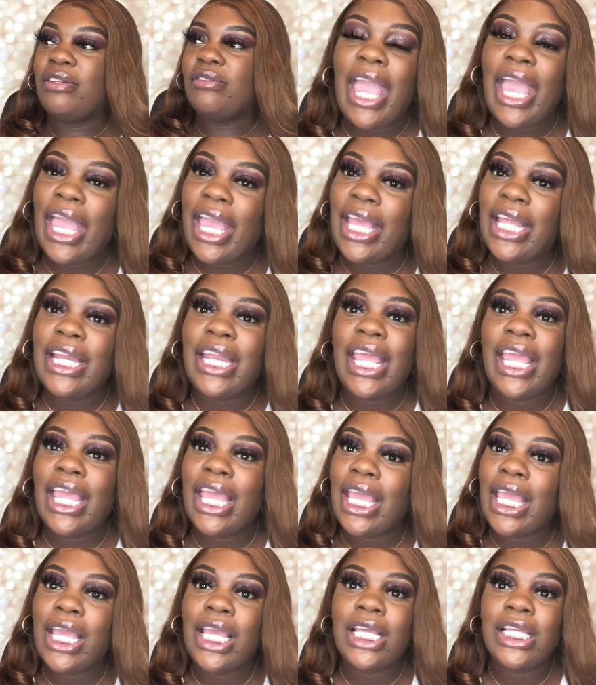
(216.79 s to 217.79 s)
And
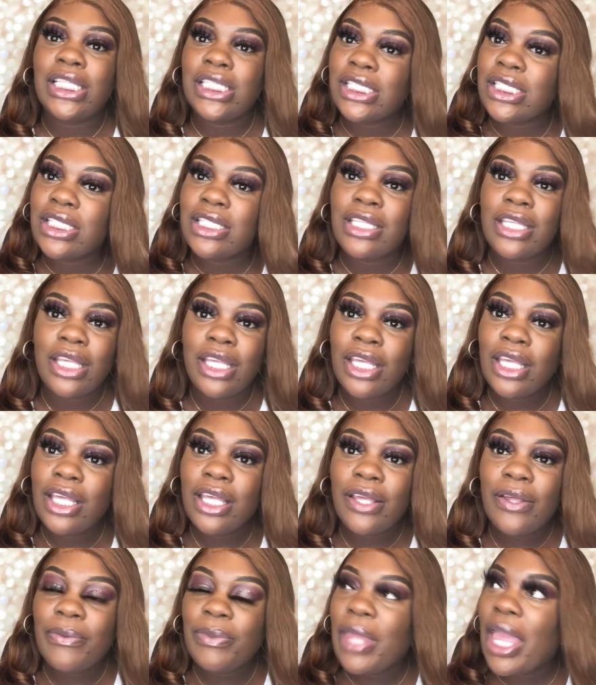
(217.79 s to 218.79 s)
is
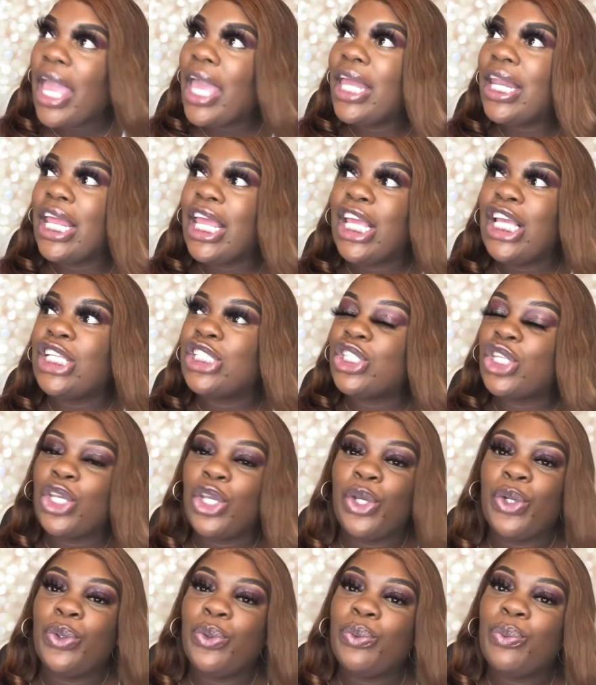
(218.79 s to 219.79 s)

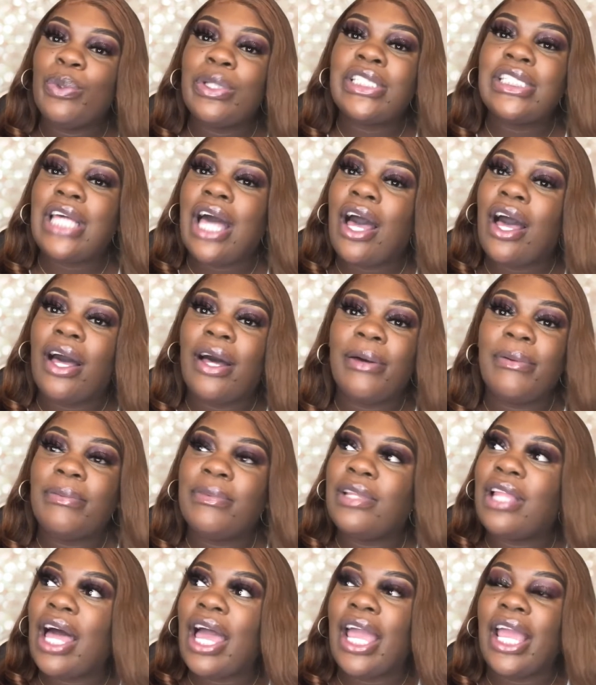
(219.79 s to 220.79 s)
cute. What's up?
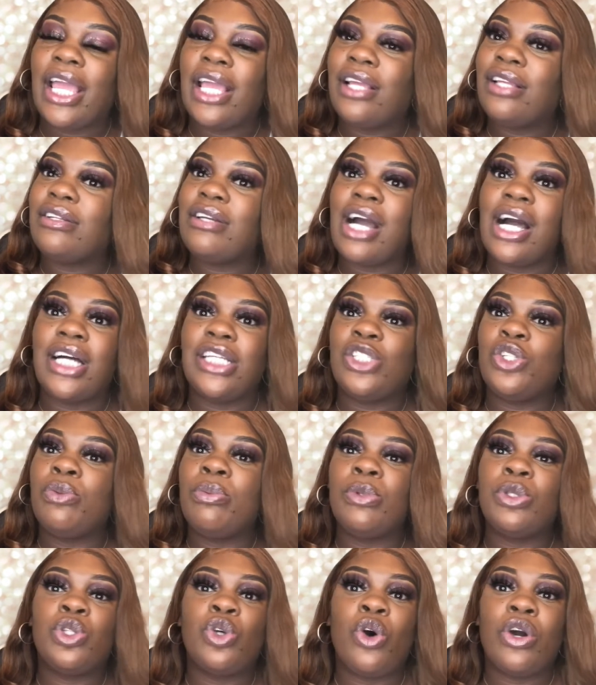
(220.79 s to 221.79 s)
Like, cause you've
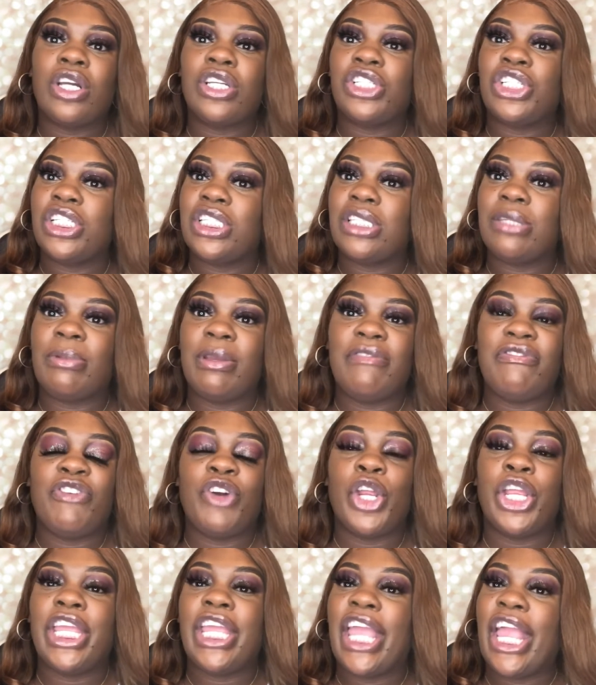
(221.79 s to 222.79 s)
been talking shit to me for
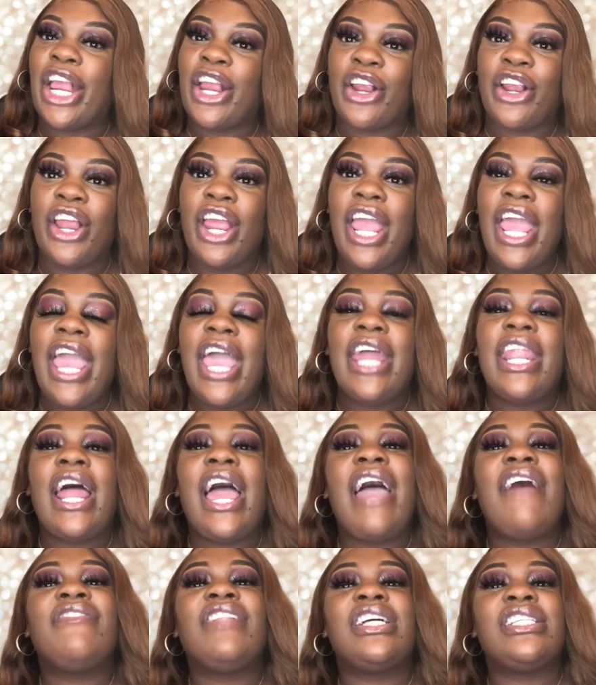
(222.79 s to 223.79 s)
a year and I
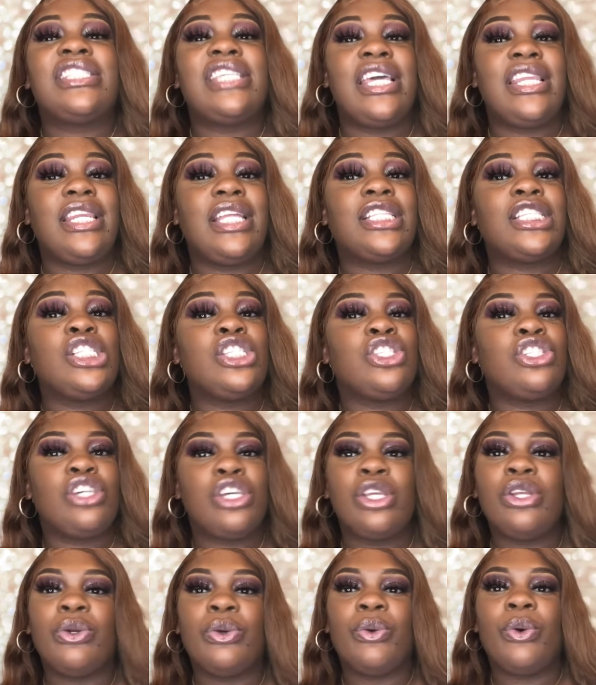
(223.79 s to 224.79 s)
have not said nothing
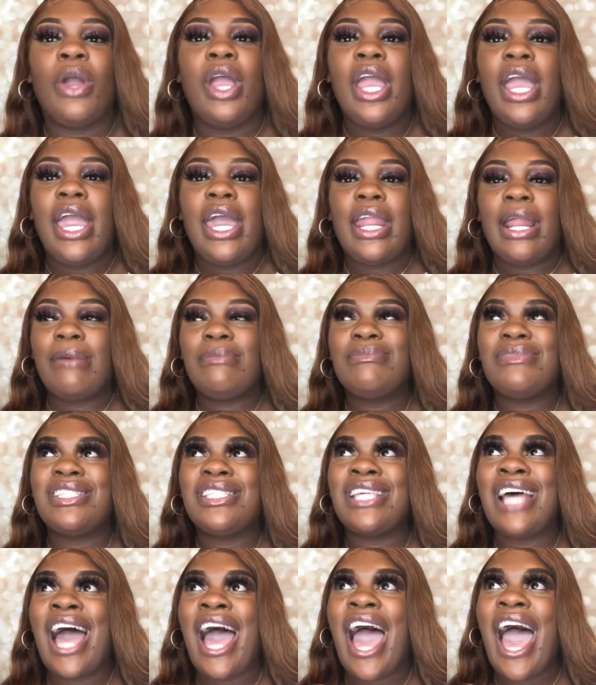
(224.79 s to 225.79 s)
to you. And I'm
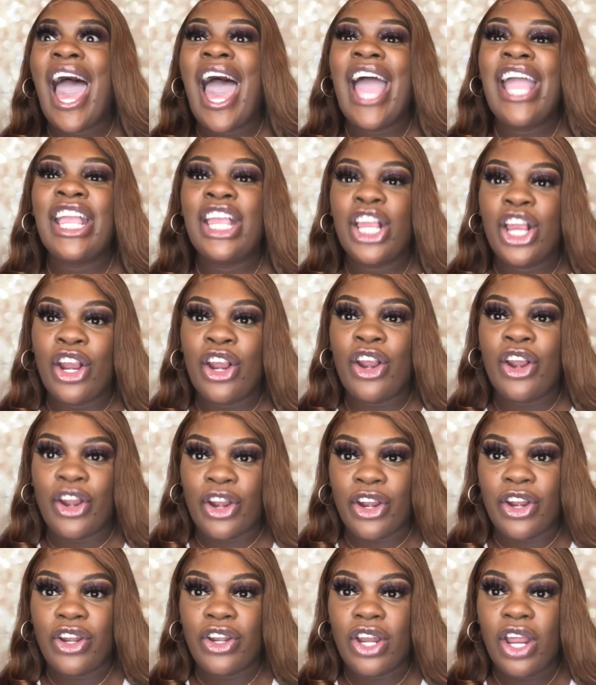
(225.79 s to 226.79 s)

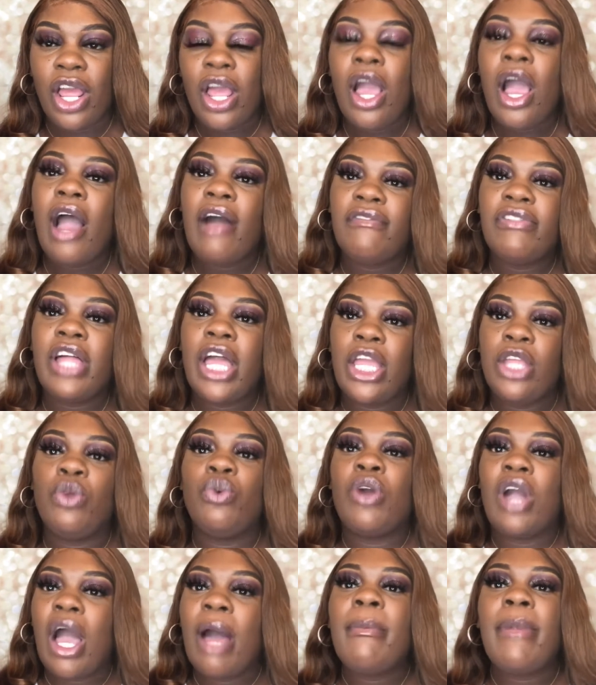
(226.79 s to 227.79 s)
tired of letting you
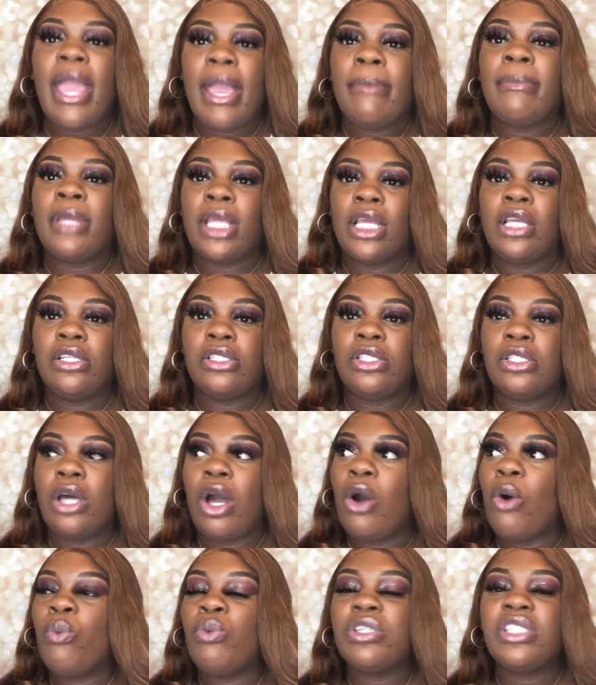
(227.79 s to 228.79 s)
come at me.
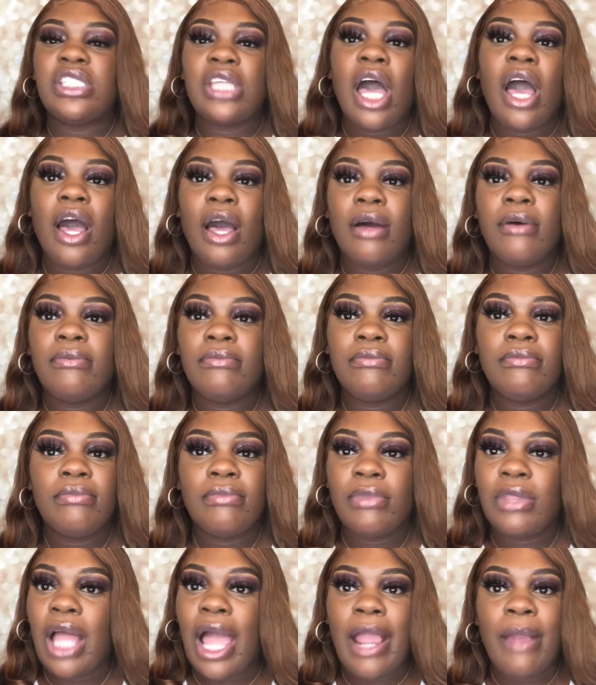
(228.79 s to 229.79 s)
So what's up?
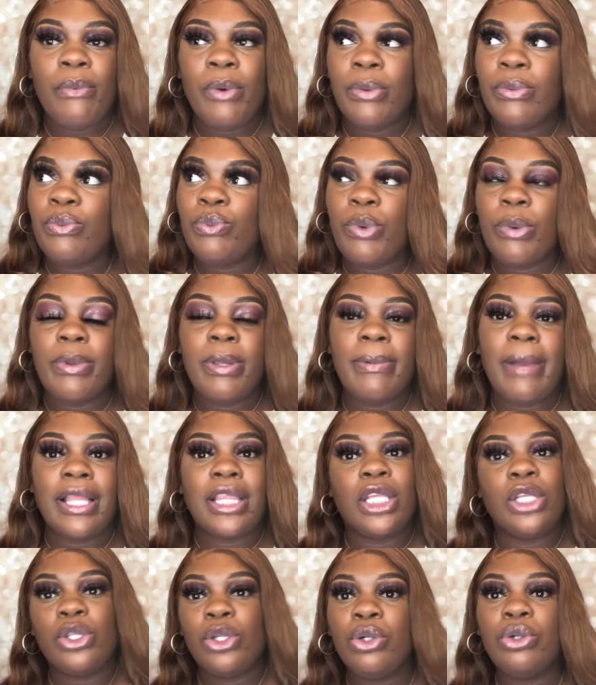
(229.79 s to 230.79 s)
Like, what we
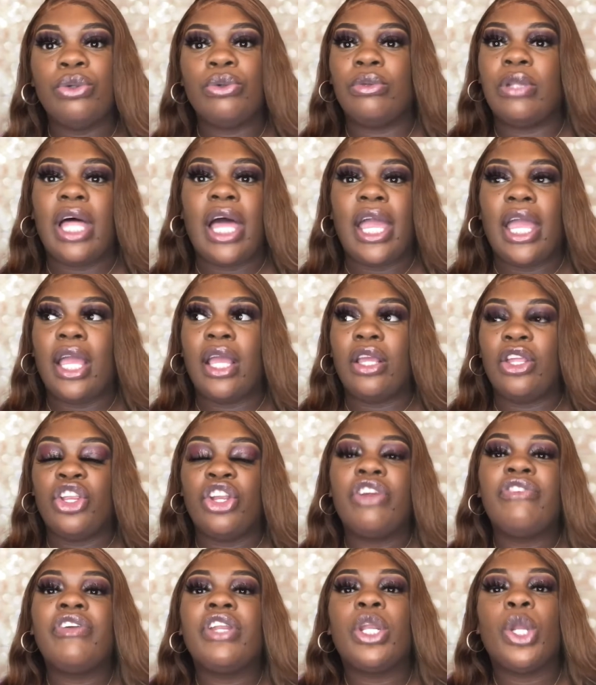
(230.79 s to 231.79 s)
about to do? Like,
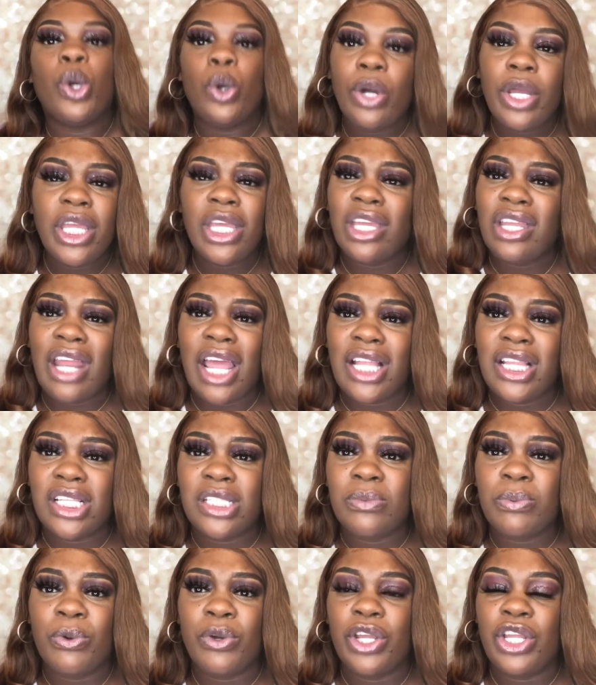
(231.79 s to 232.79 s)
you're annoying at
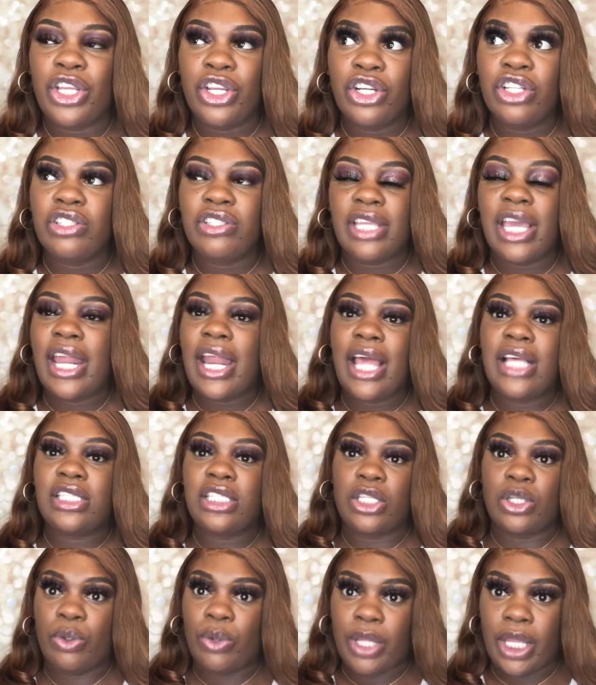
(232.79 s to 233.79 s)
this point. You're dead ass
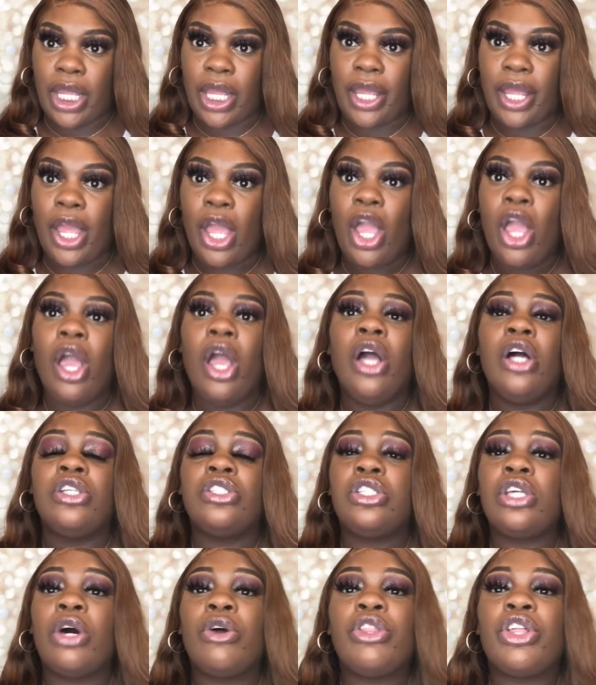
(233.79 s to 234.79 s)
annoying.
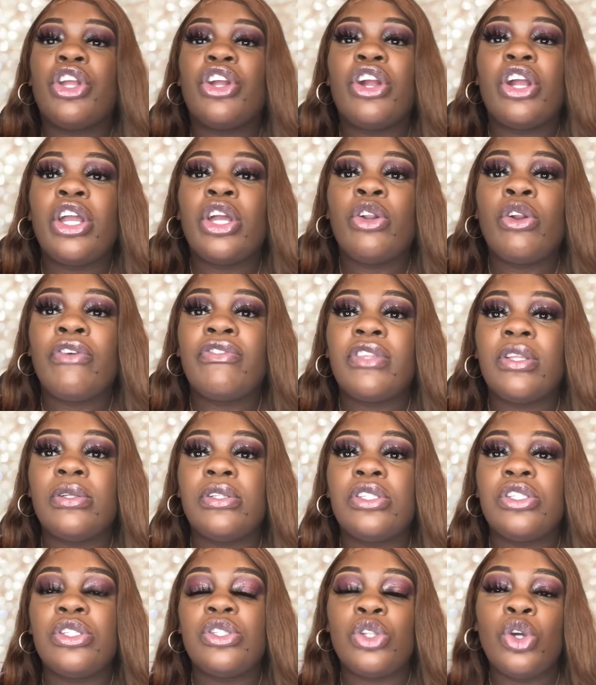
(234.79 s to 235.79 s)
So the girl get off the
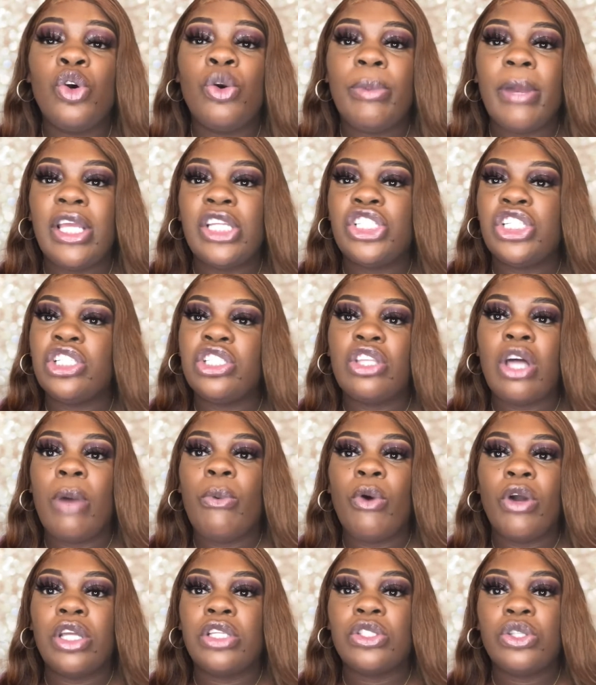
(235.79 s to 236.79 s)
stoop and she start
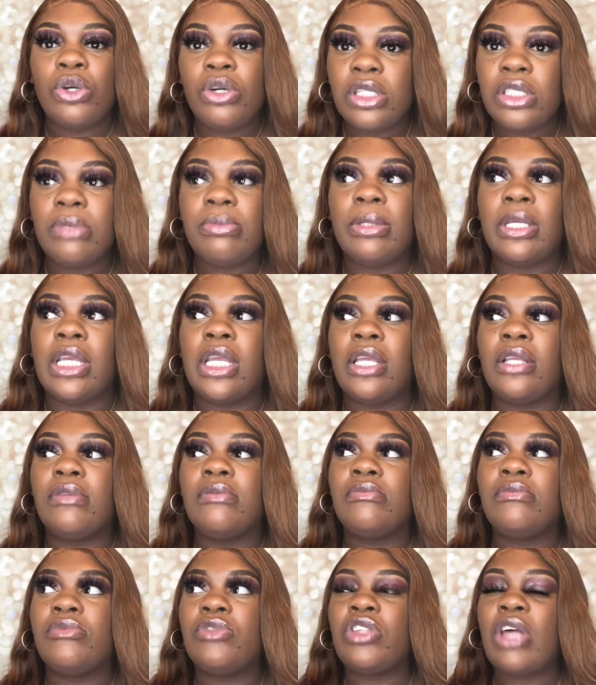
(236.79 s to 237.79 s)
walking towards me.
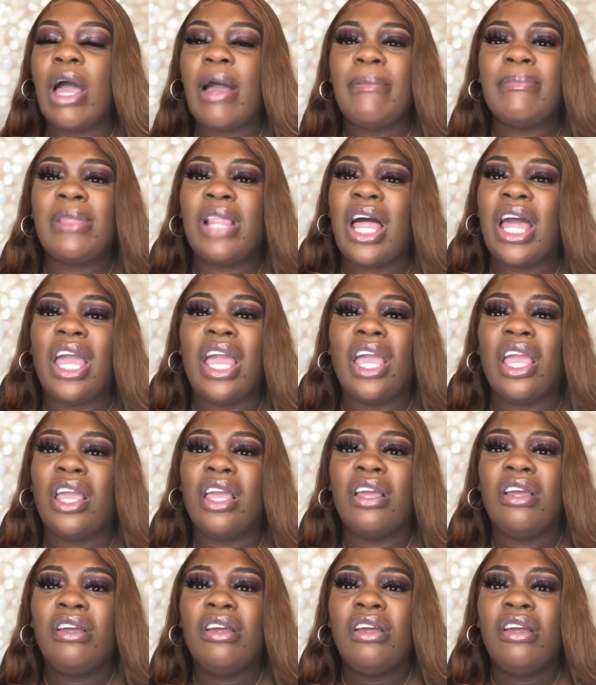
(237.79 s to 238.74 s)
So I'm like,